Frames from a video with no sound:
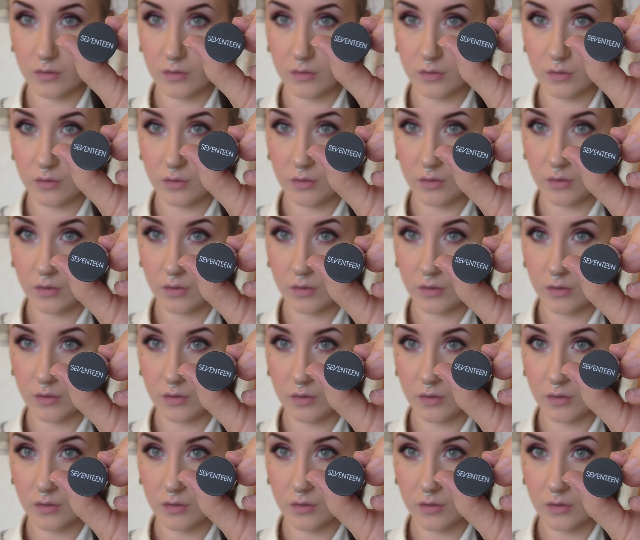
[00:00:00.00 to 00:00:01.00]

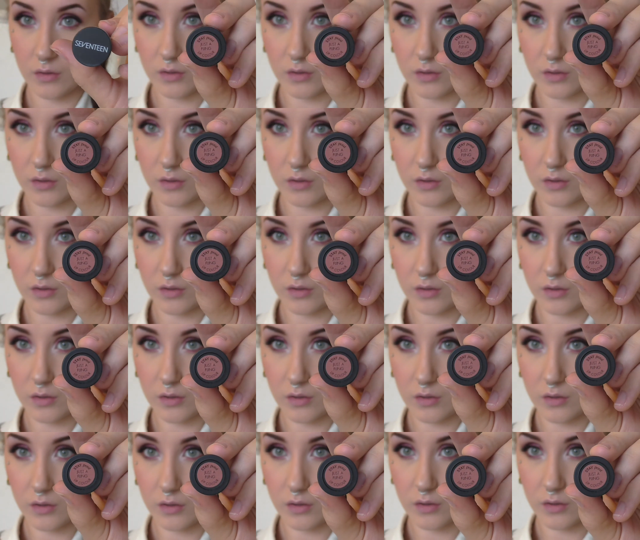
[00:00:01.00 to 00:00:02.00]

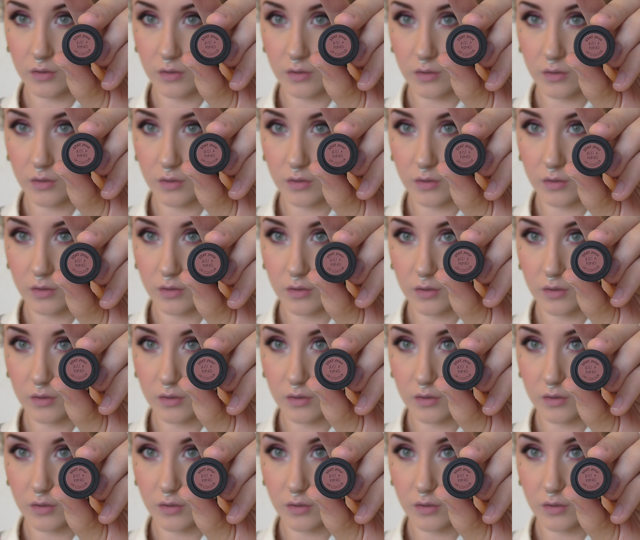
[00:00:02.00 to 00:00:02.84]
No one is speaking in this clip.